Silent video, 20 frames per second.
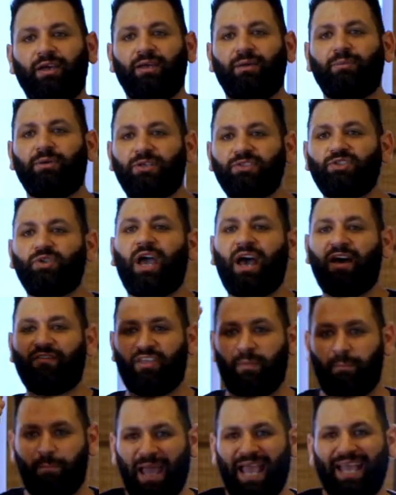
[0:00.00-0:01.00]
Because you have
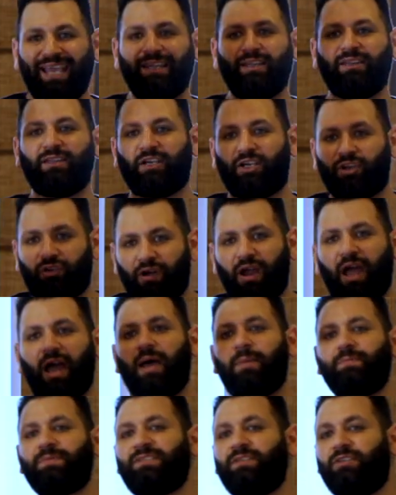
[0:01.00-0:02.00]
the pain, the
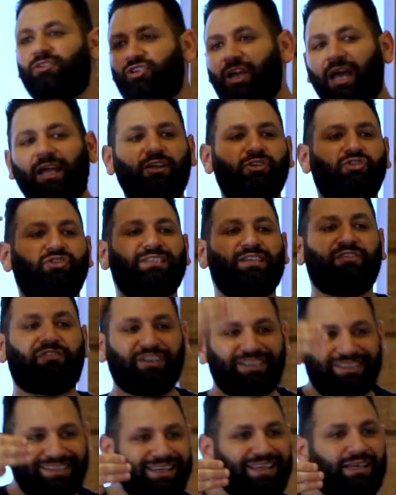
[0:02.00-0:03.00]
cramps, the challenges, the
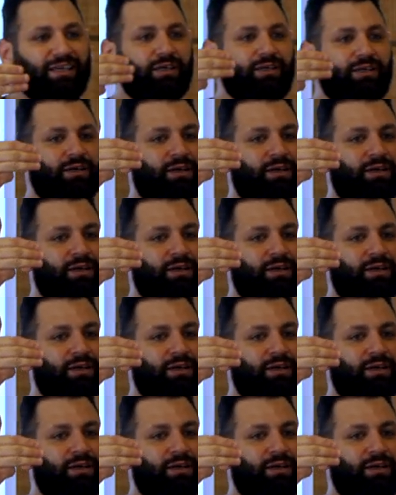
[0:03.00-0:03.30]
fatigue,